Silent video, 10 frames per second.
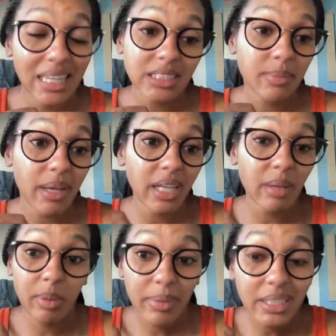That's about
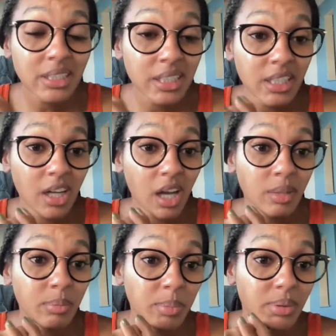it. But basically you're
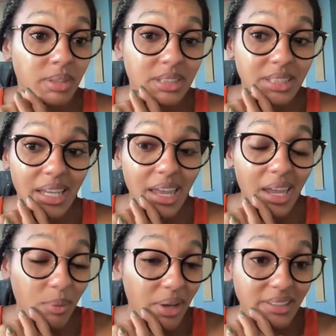calling people and saying,
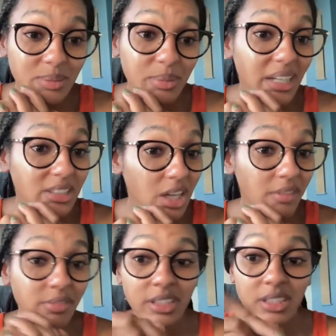hey, we got some cash
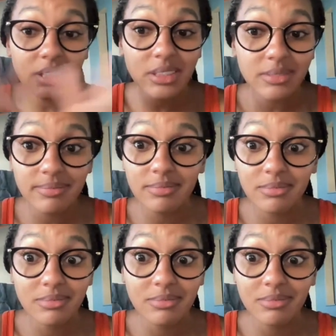offers.
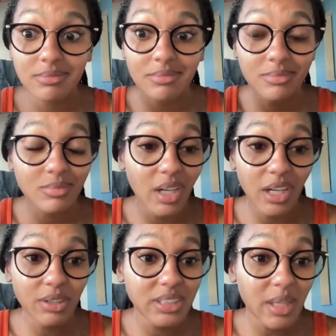
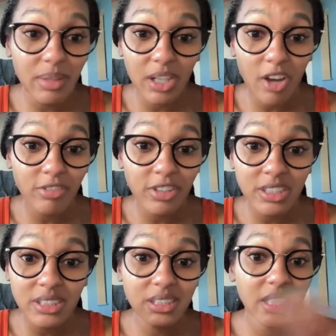Are you accepting
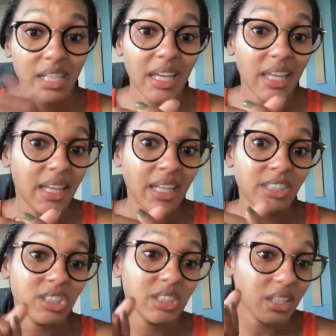offers? And
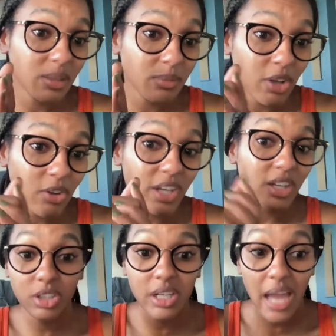then just let them know
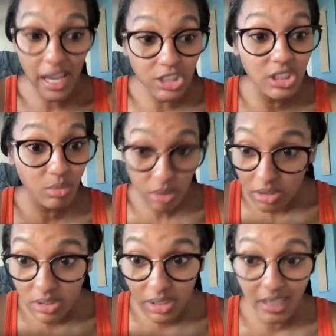that you're actually
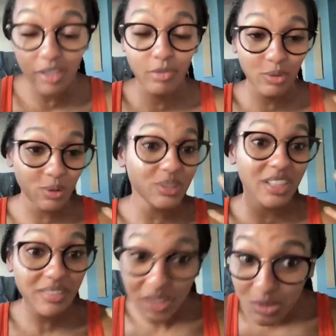a full
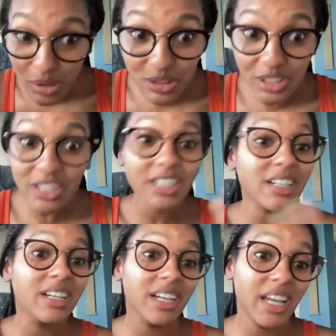service
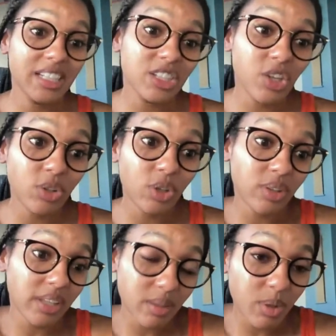realtor. And so
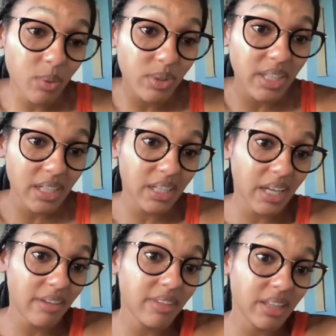you'll let them know what they could
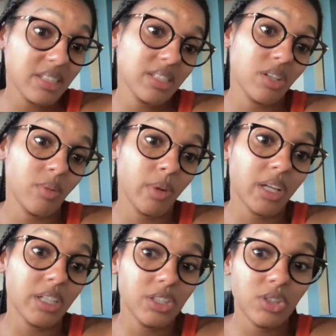get if they listed on
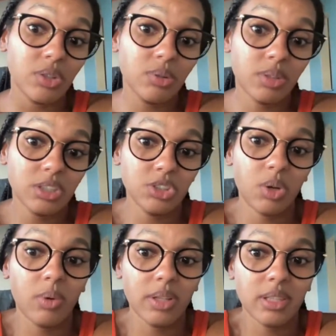market too, because you
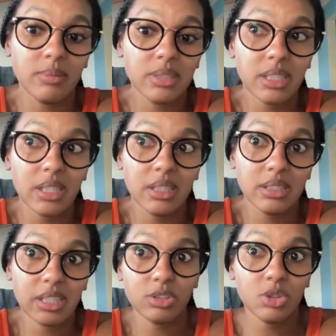don't want them to
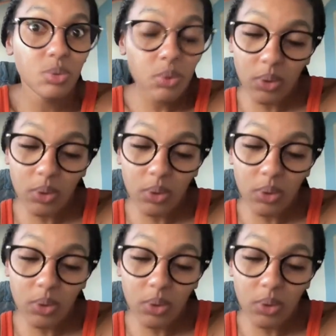sell too